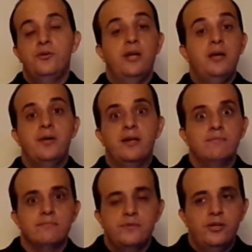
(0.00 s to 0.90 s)
name it.
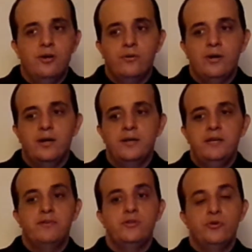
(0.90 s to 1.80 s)
You know,
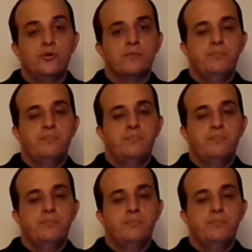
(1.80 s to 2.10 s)
even even